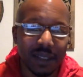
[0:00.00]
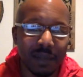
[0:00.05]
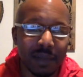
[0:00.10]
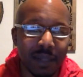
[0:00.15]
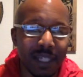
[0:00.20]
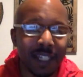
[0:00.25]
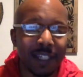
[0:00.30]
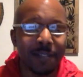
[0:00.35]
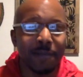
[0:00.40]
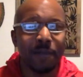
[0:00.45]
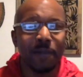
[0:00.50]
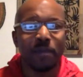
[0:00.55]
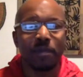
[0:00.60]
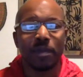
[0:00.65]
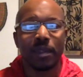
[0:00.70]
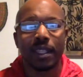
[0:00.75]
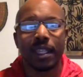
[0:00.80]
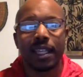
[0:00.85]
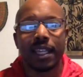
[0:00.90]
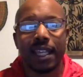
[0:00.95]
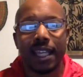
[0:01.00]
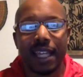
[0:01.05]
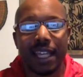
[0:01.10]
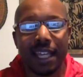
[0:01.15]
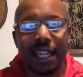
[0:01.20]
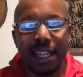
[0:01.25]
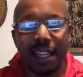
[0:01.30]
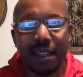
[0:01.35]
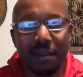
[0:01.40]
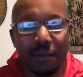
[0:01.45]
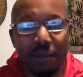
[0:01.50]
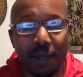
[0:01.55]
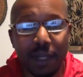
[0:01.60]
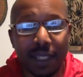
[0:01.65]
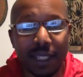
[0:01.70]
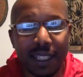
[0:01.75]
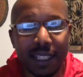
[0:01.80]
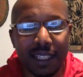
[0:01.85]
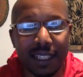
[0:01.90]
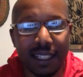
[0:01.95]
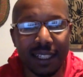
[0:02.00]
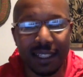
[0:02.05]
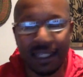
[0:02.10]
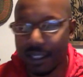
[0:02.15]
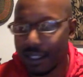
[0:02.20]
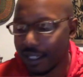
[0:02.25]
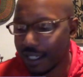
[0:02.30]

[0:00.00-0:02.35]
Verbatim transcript: To me, it really,